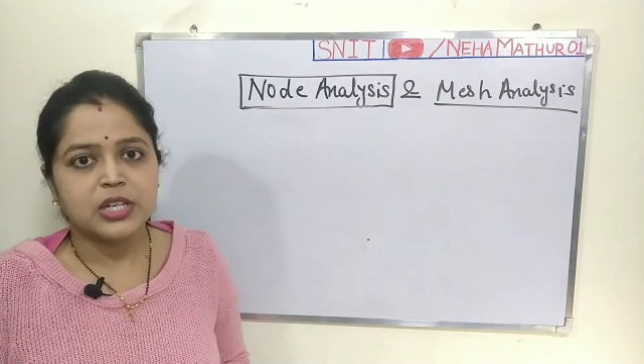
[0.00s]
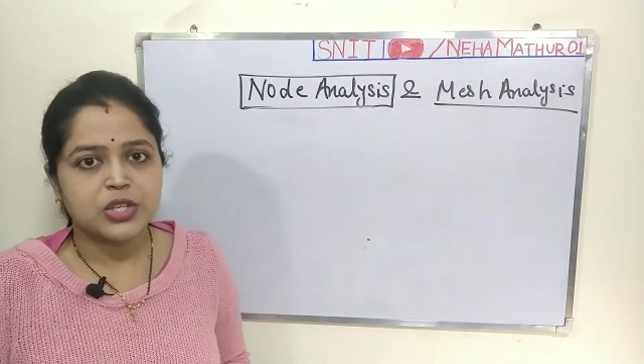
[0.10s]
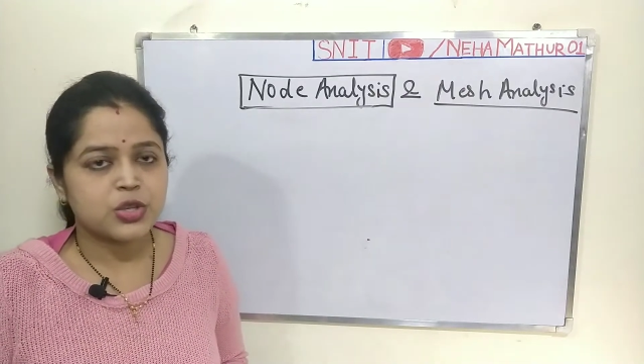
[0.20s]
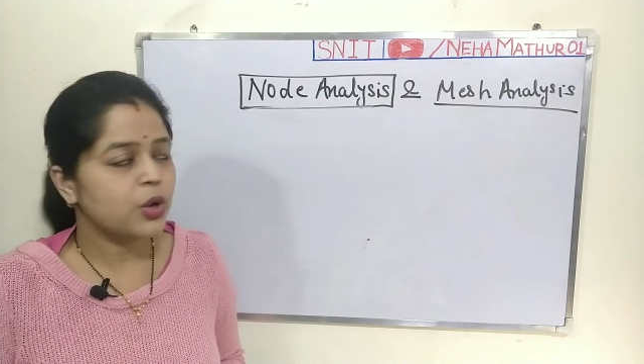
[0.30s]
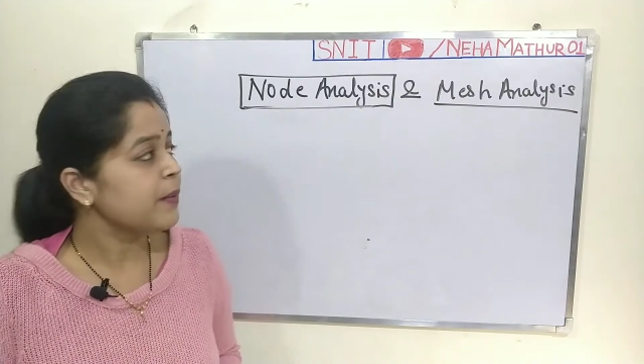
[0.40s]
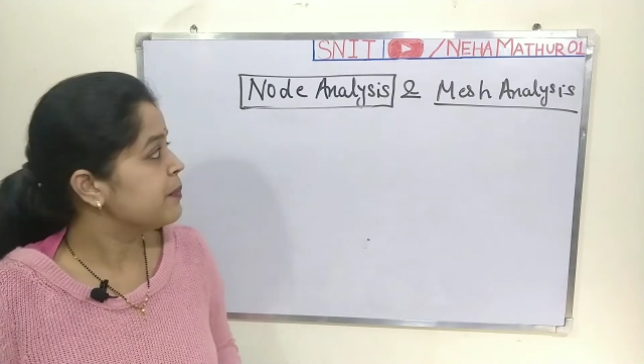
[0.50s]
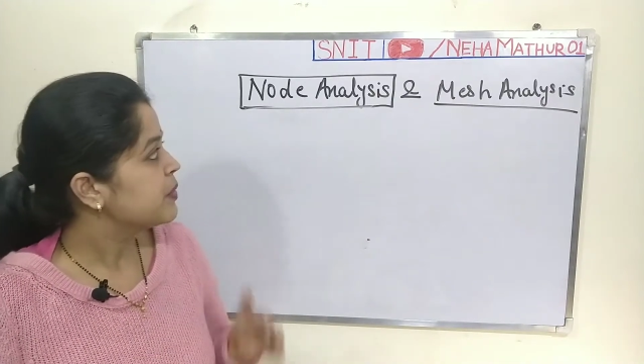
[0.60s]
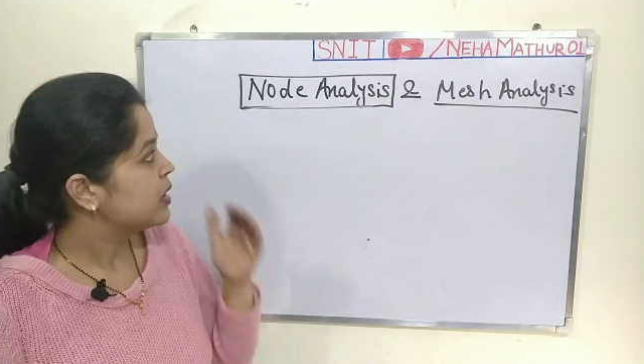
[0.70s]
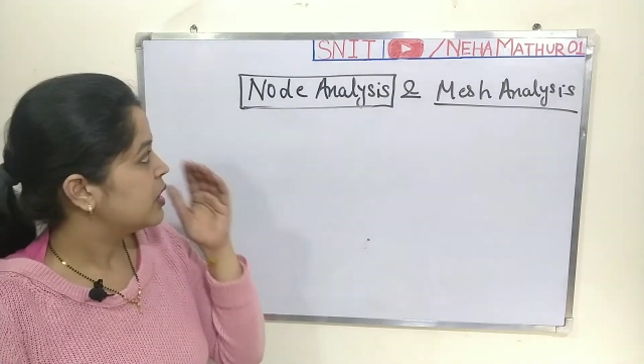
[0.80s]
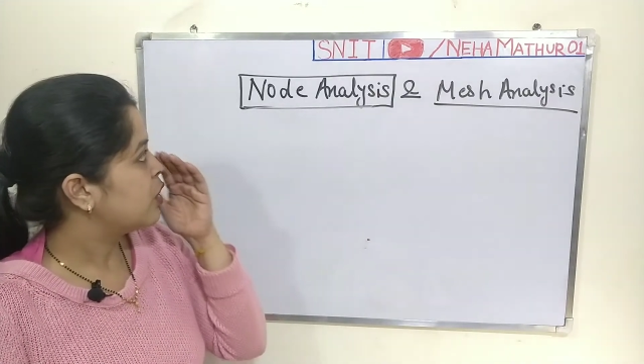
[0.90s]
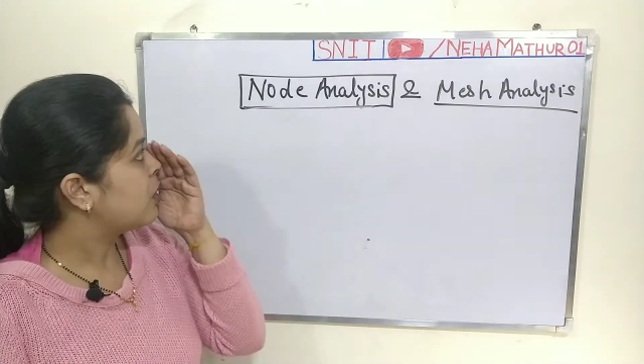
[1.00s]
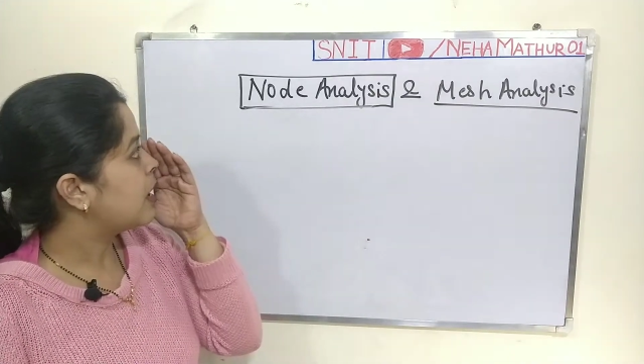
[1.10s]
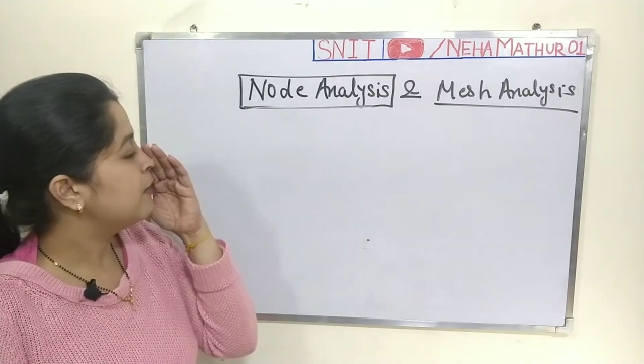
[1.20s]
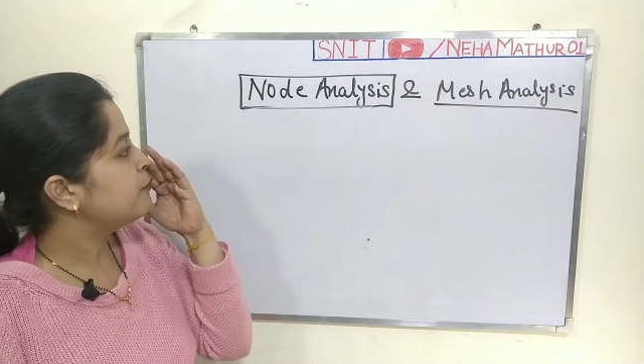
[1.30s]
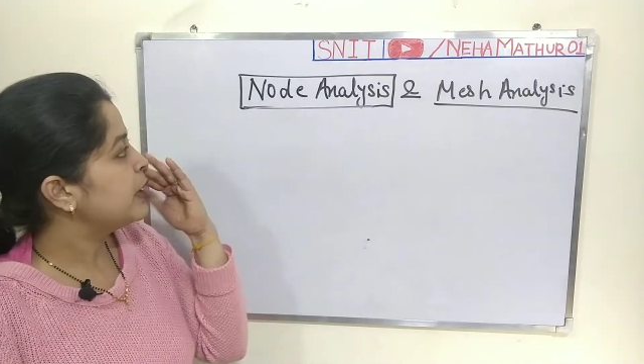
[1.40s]
So now
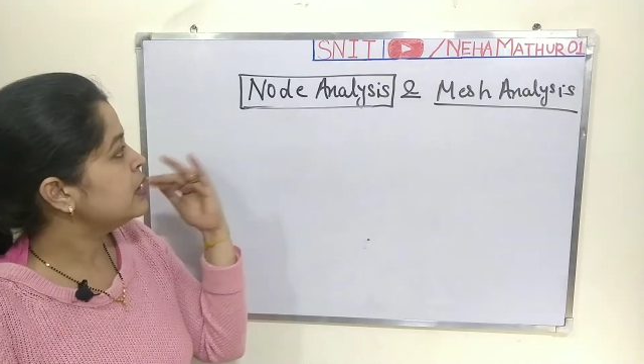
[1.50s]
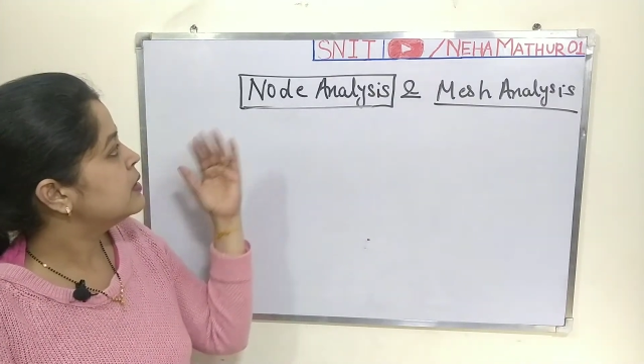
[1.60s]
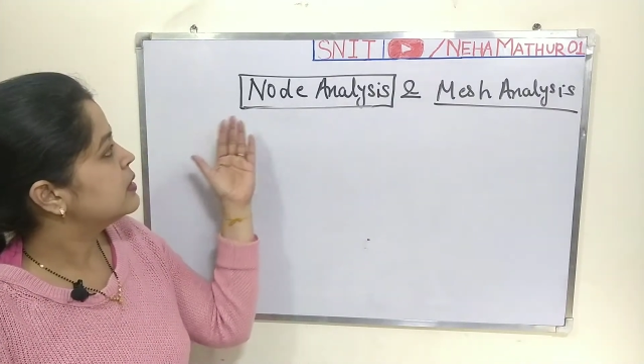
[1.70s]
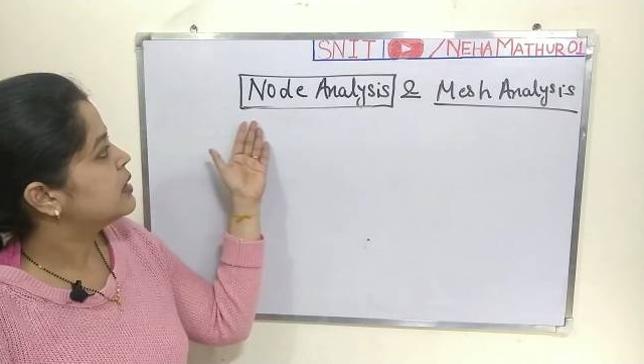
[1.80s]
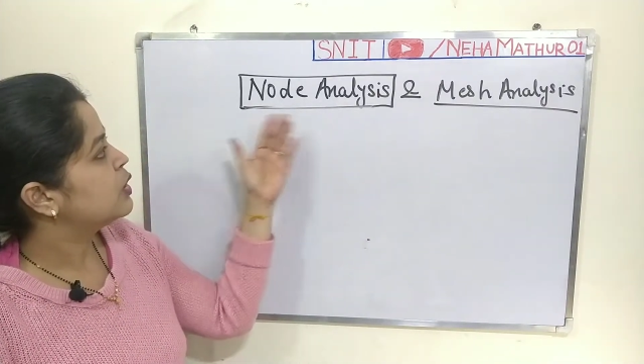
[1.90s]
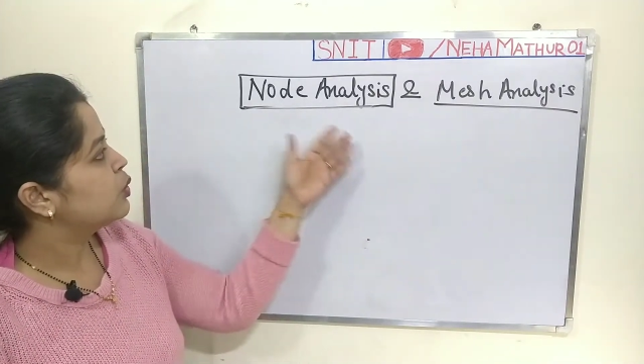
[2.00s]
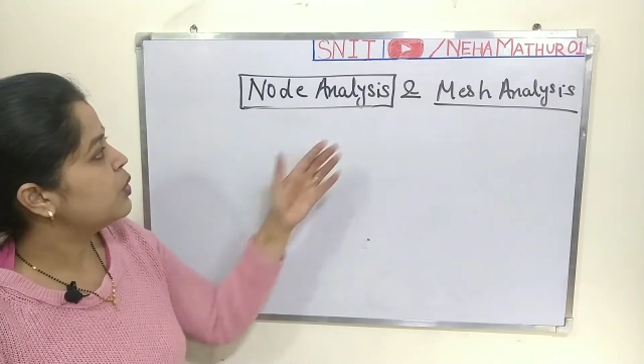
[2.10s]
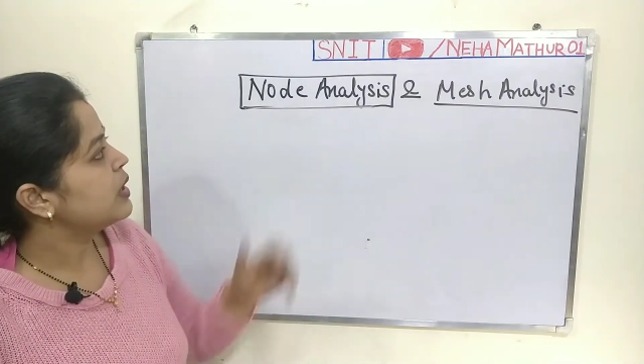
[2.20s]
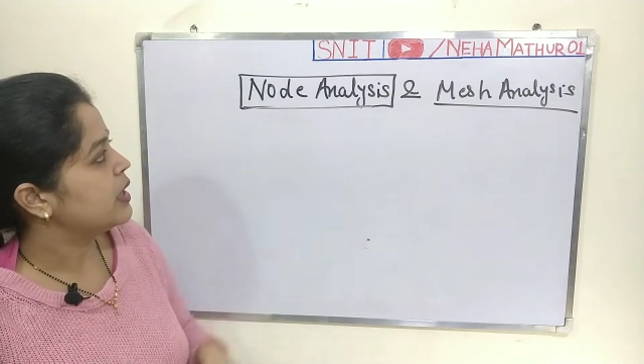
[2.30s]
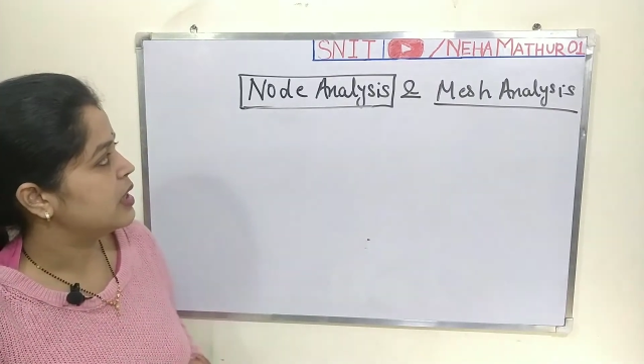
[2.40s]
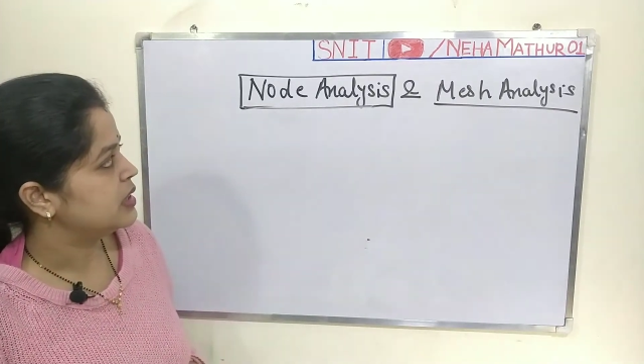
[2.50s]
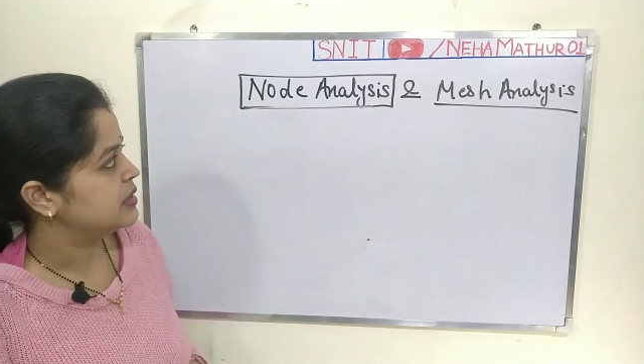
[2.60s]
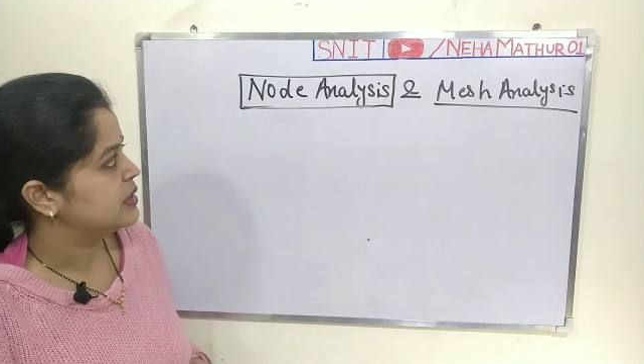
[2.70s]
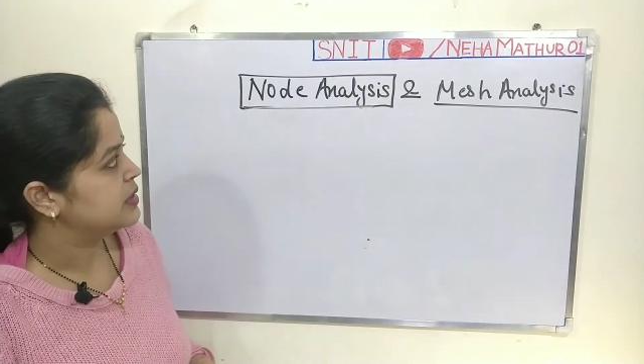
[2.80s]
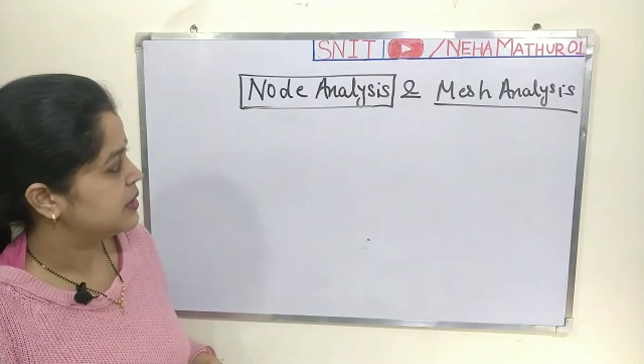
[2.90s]
come with the node
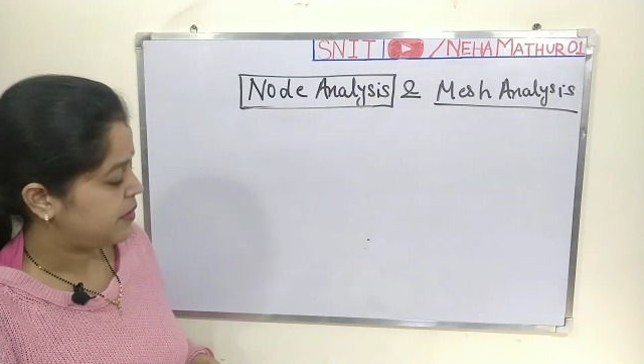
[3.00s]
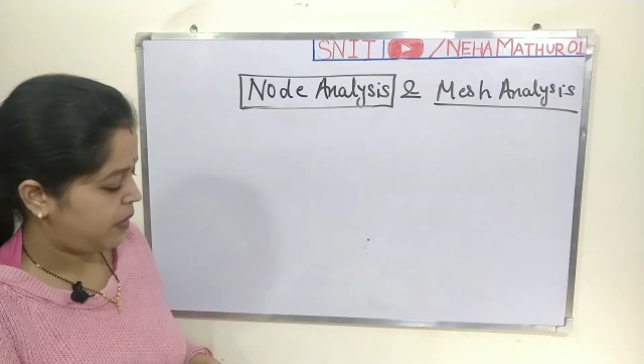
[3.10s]
analysis.